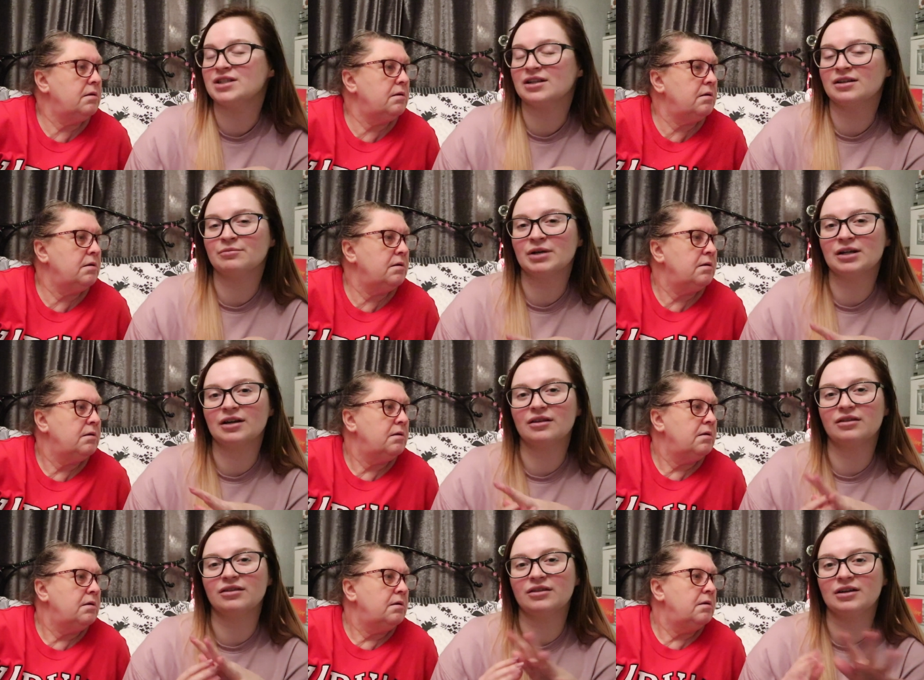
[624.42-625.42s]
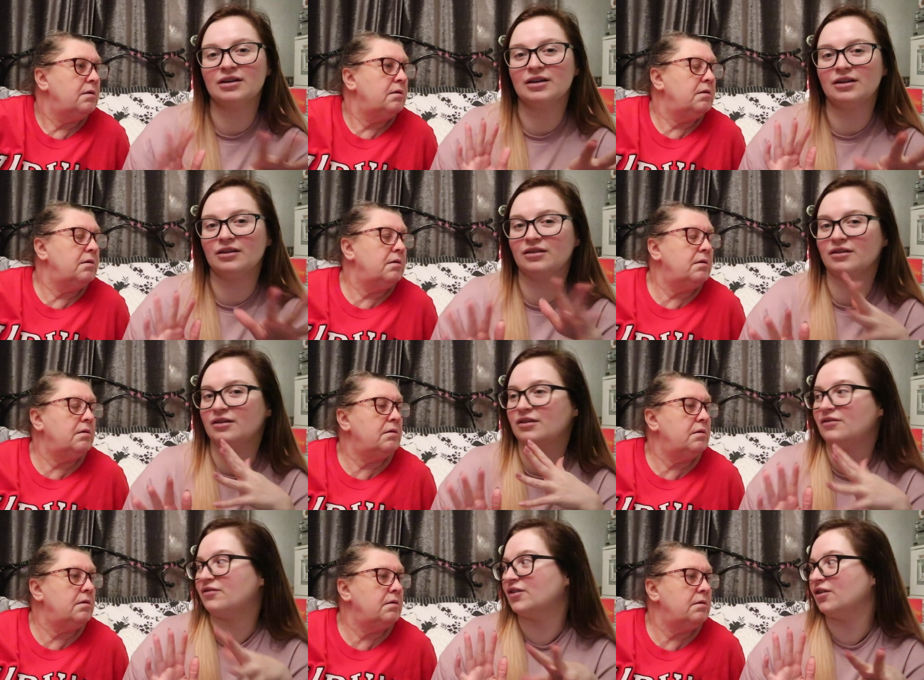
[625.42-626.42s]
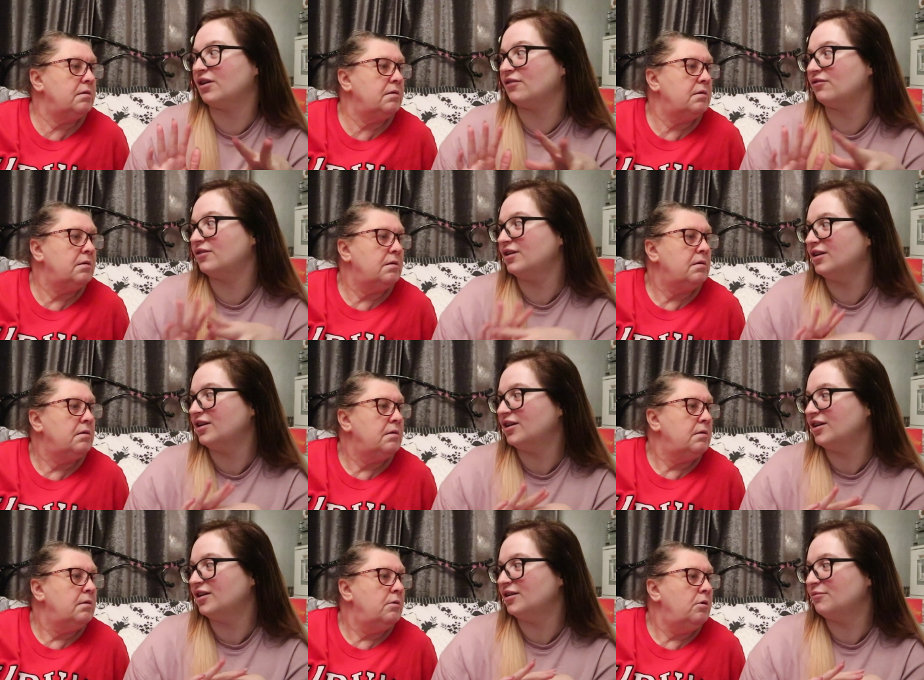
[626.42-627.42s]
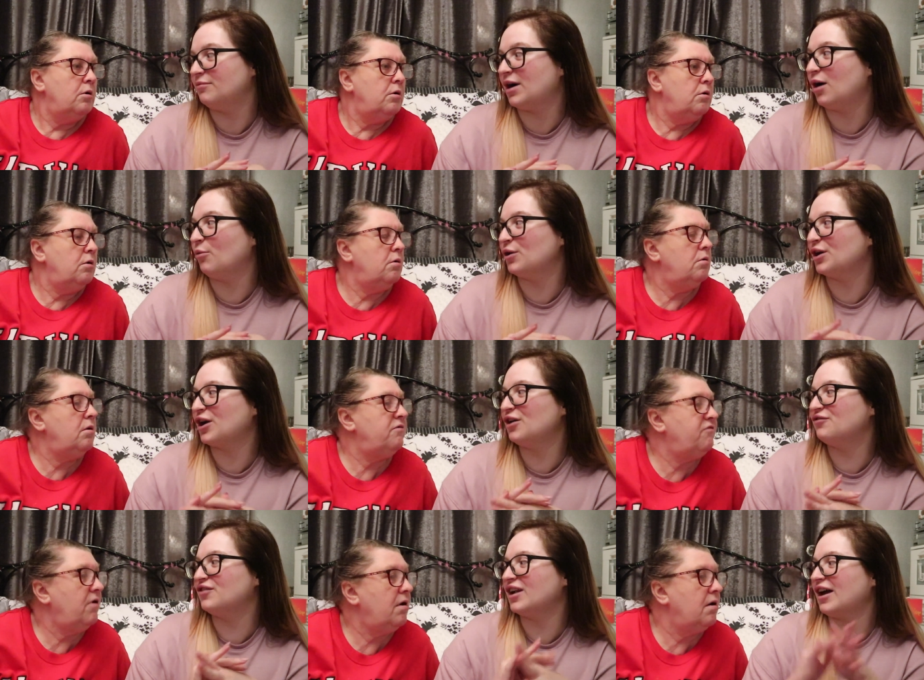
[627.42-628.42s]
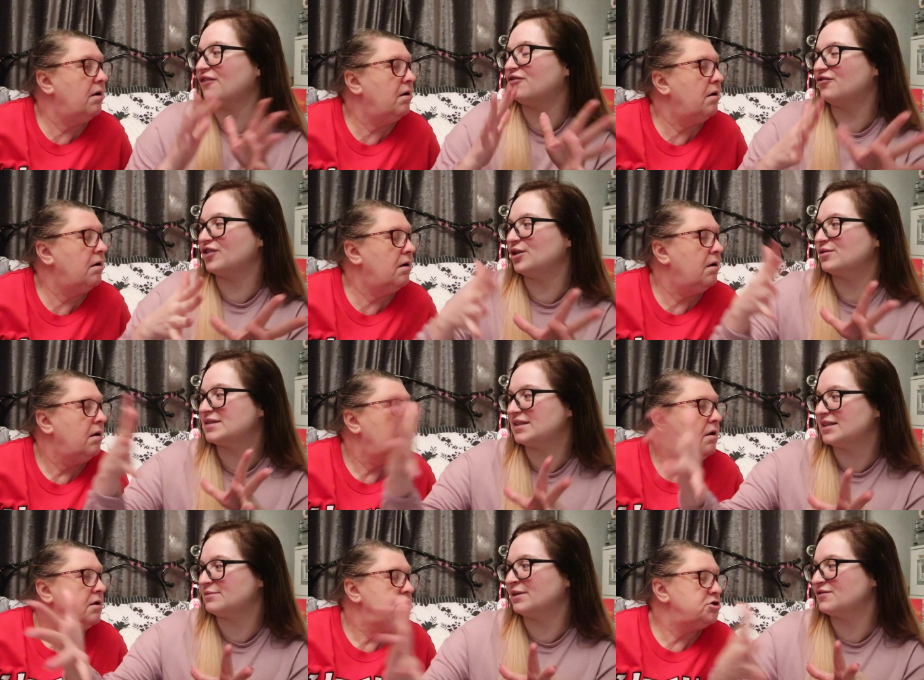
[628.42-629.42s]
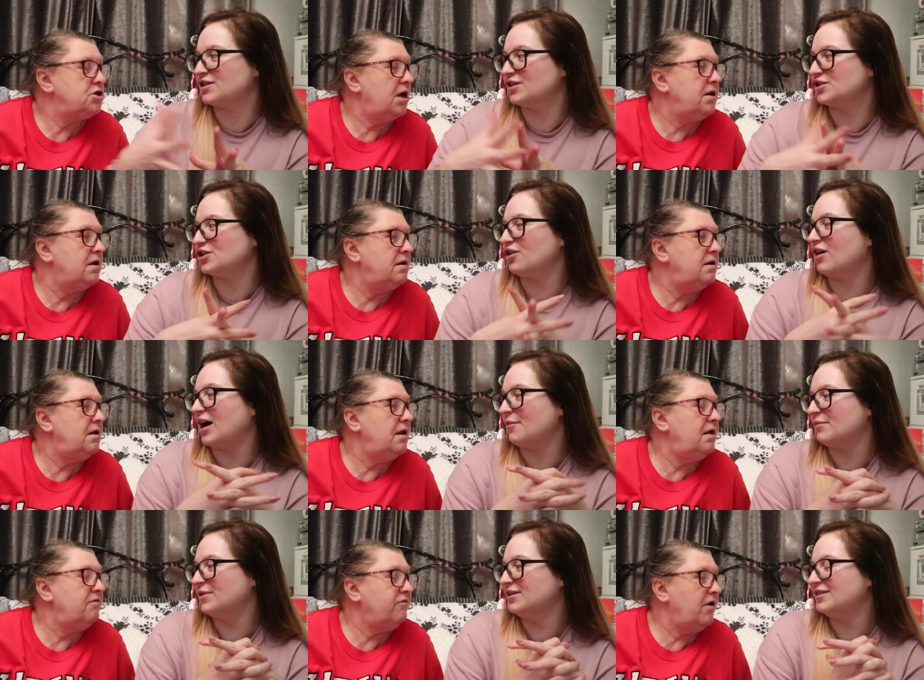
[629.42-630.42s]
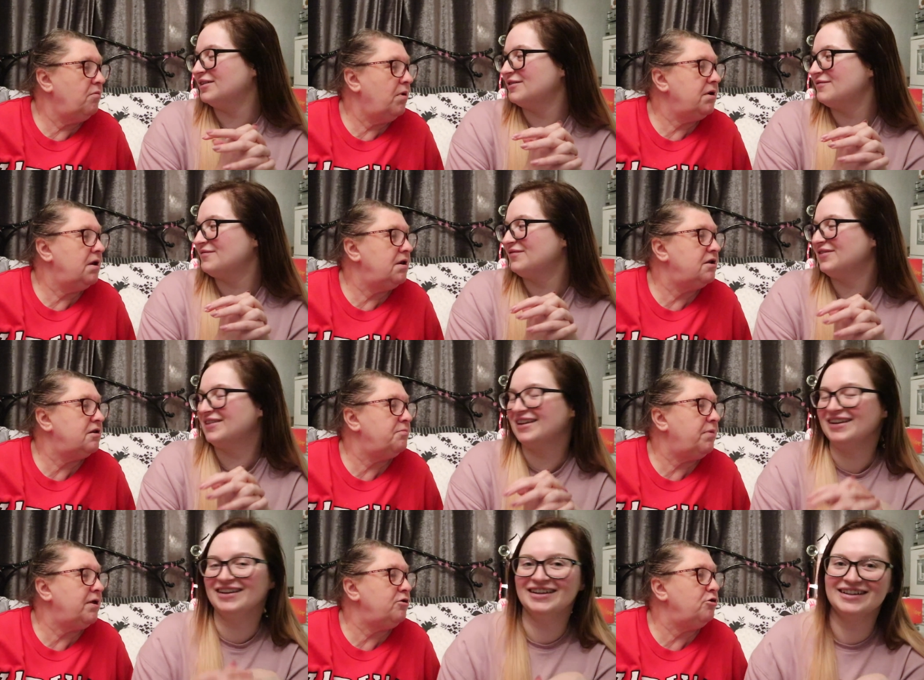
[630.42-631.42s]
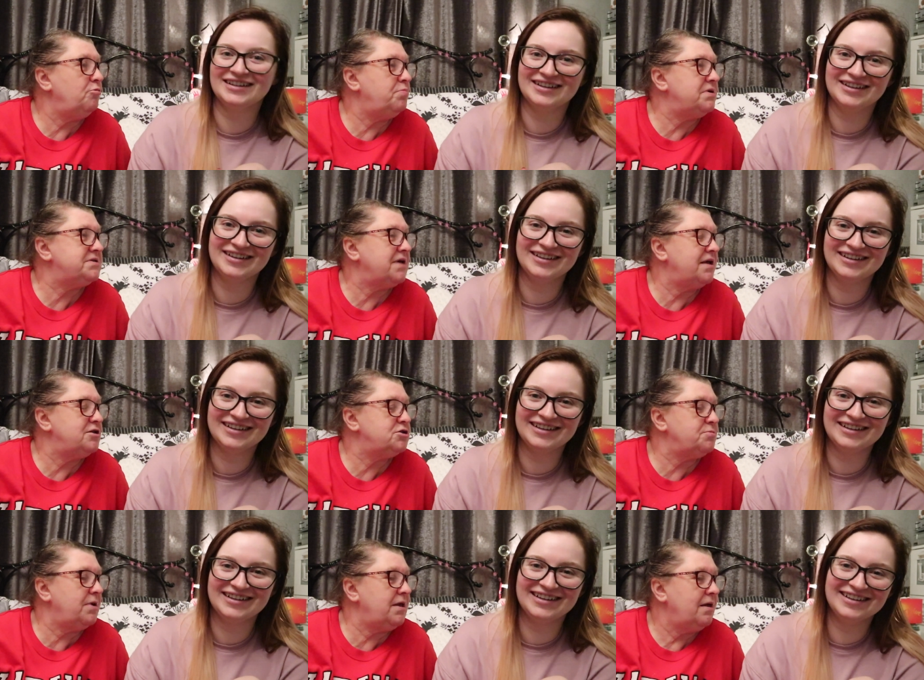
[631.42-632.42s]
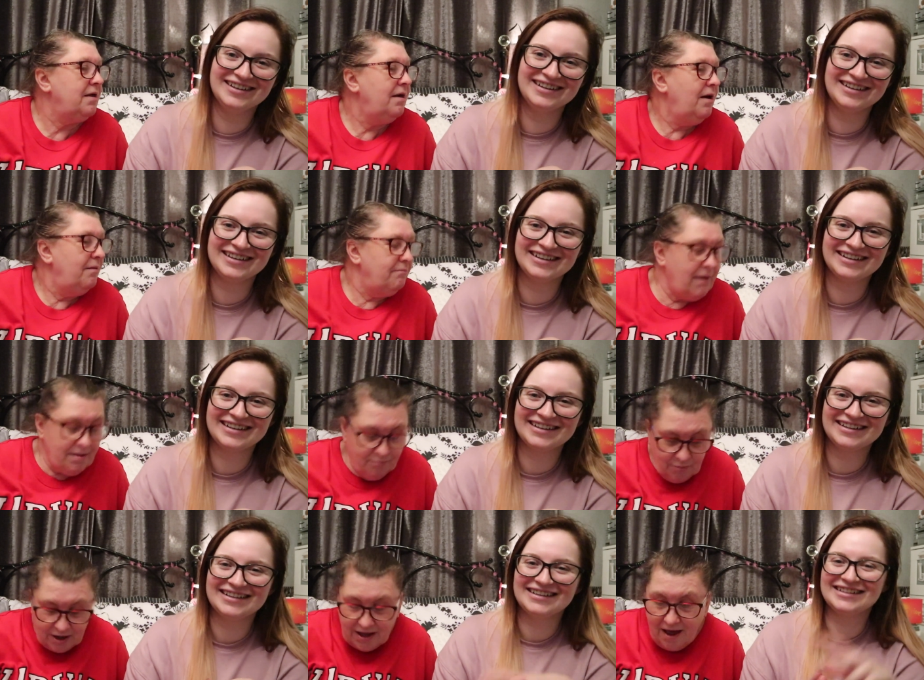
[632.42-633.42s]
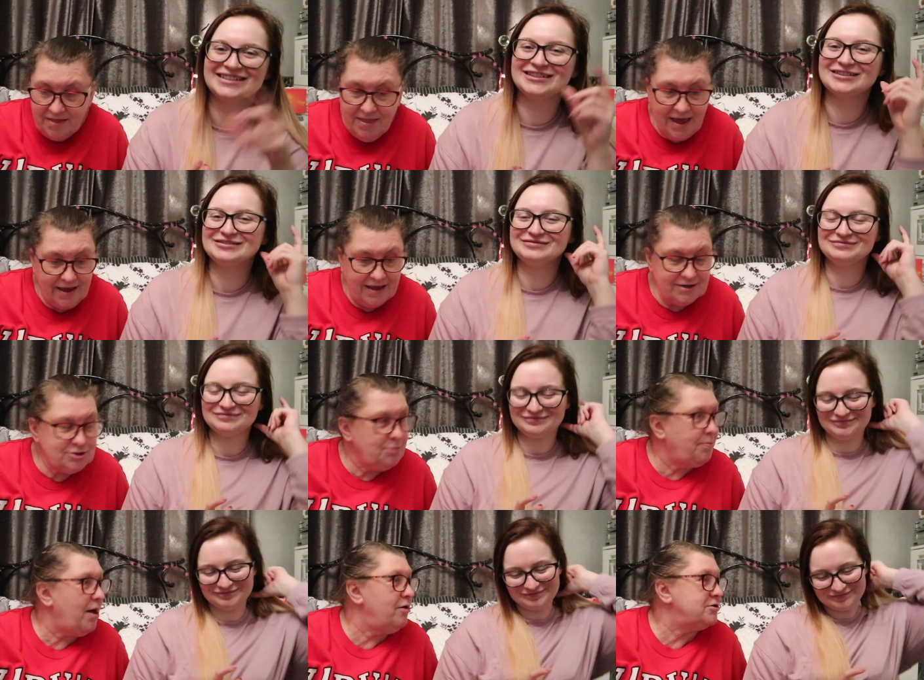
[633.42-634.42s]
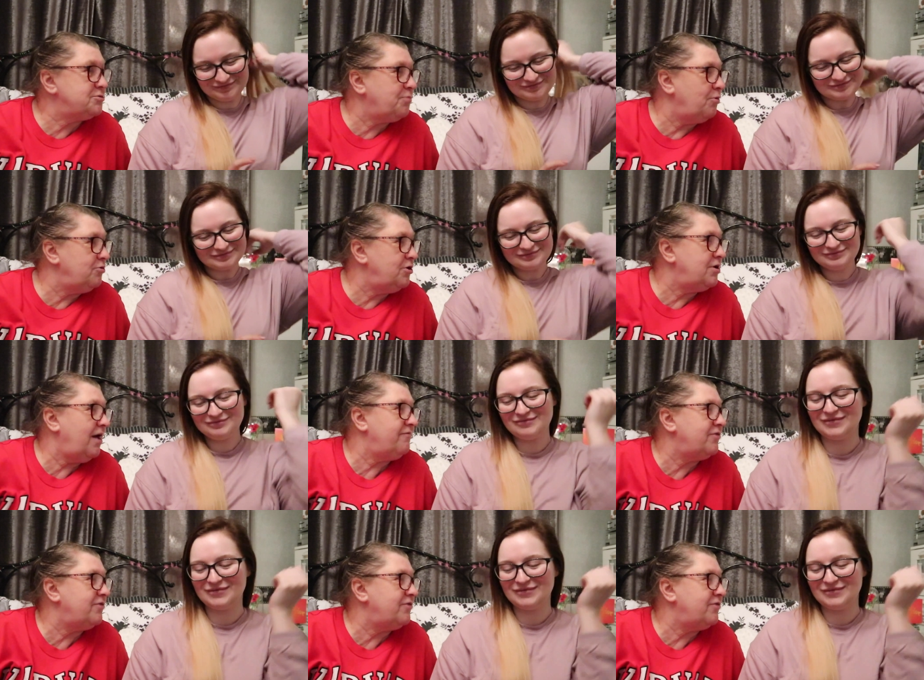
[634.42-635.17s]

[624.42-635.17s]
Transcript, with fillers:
Speaker 1: done by like 30, 35. But I want to go for like three or six months Shannon, at a time.
Speaker 2: If I run a little bit, you'd be saying to me, Mum, we're going there, get your passport. You'd
Speaker 1: have